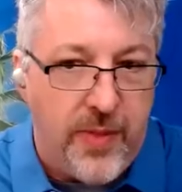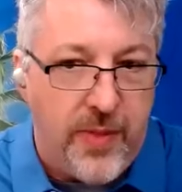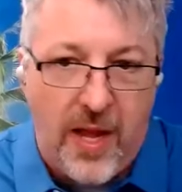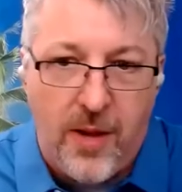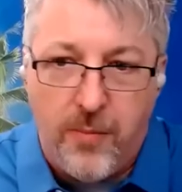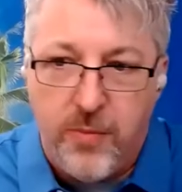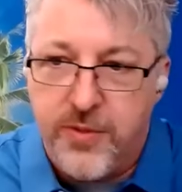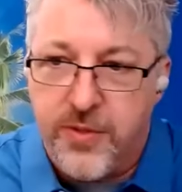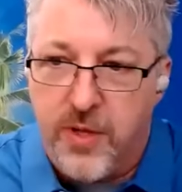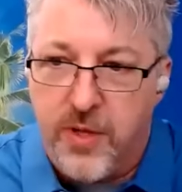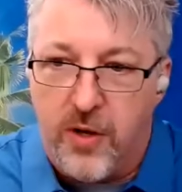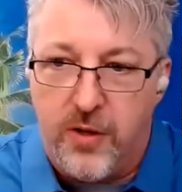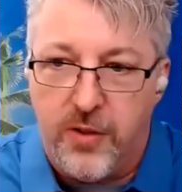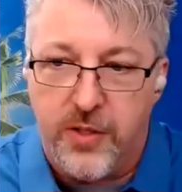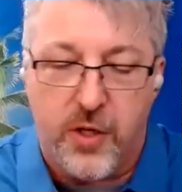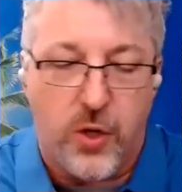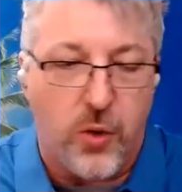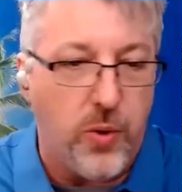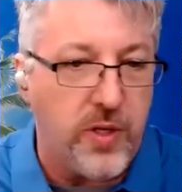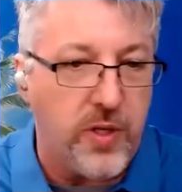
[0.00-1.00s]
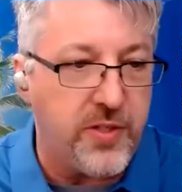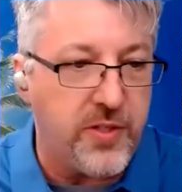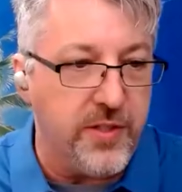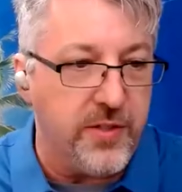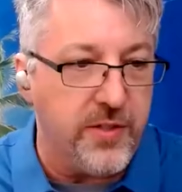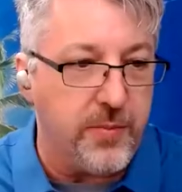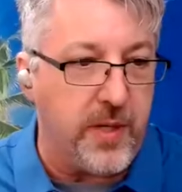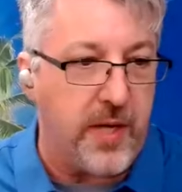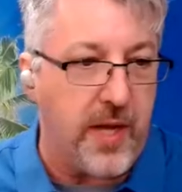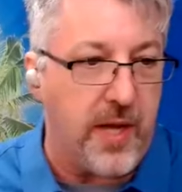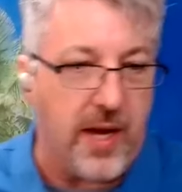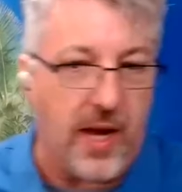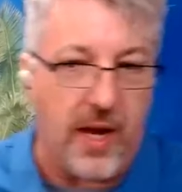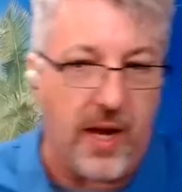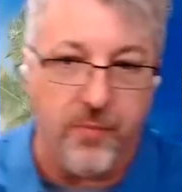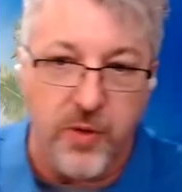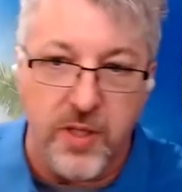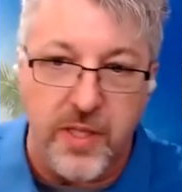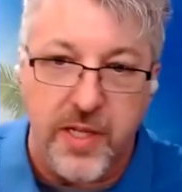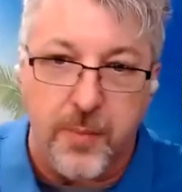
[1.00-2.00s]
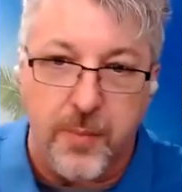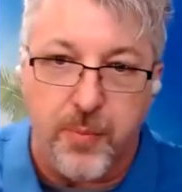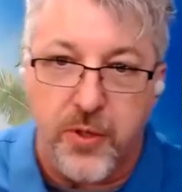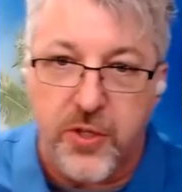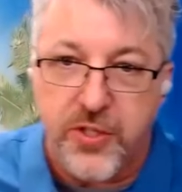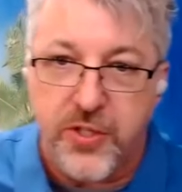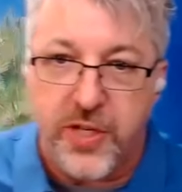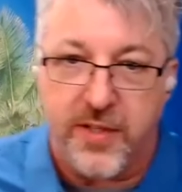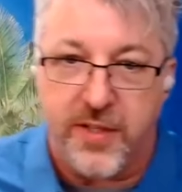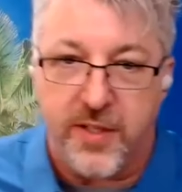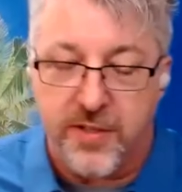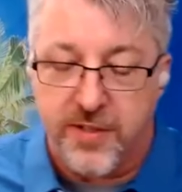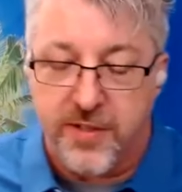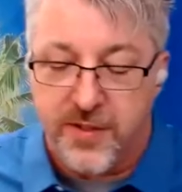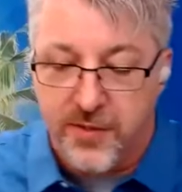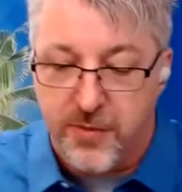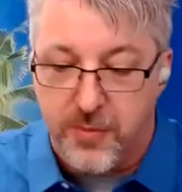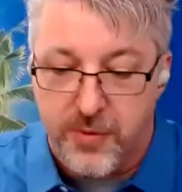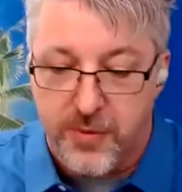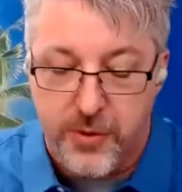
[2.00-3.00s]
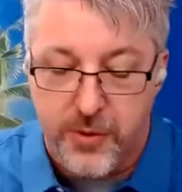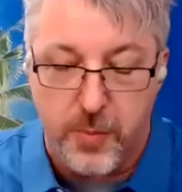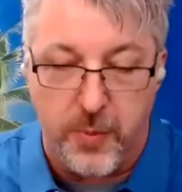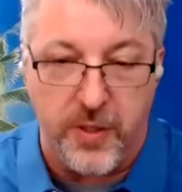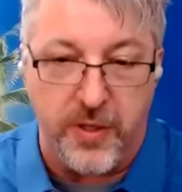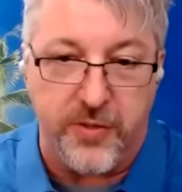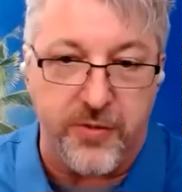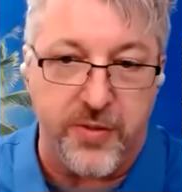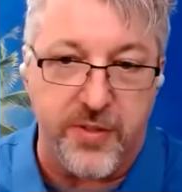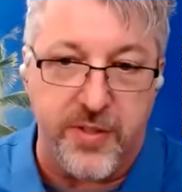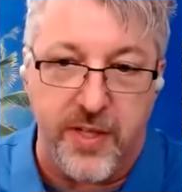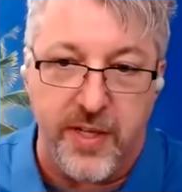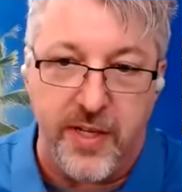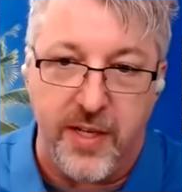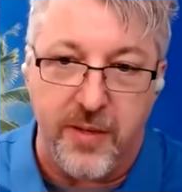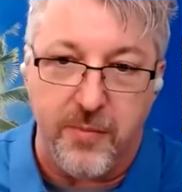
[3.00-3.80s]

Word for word: that was all the questions we got. I really appreciate this. This was super interesting.